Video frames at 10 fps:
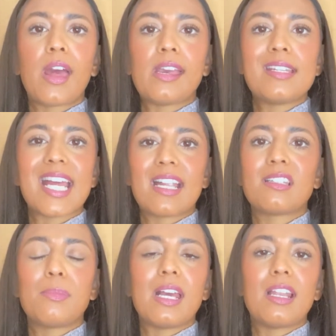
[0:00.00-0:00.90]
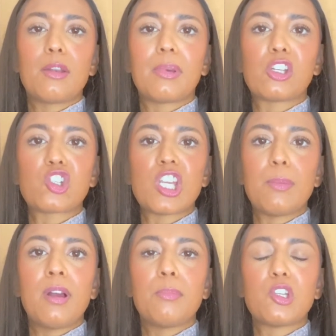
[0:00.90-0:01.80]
they tend to be a little bit cheaper,